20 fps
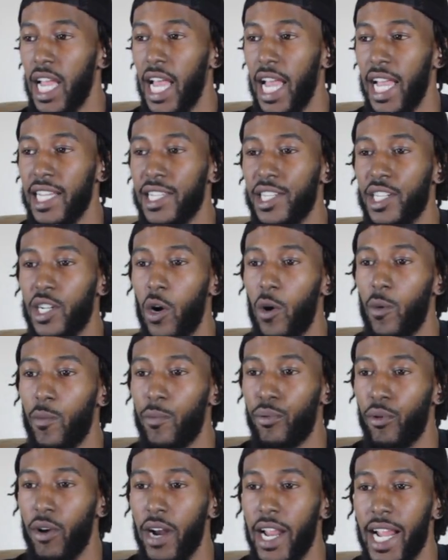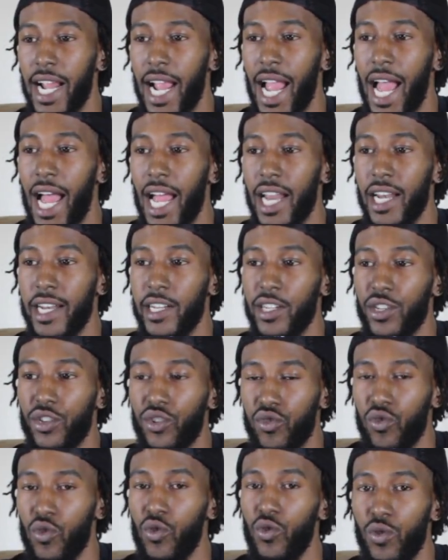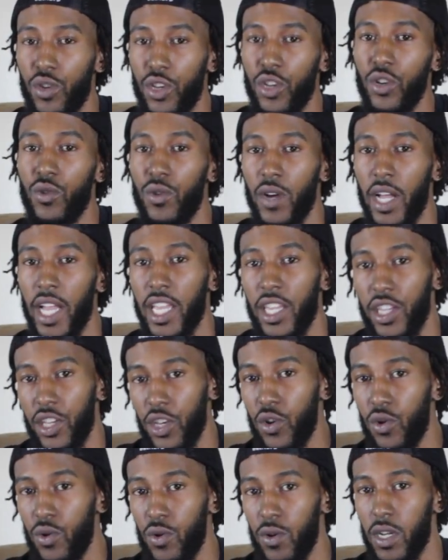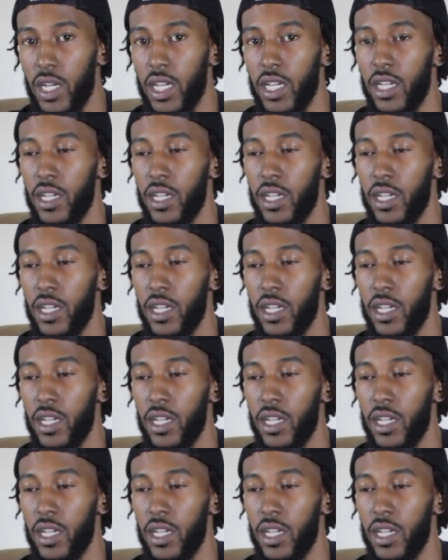It's gonna bring out the true you in you.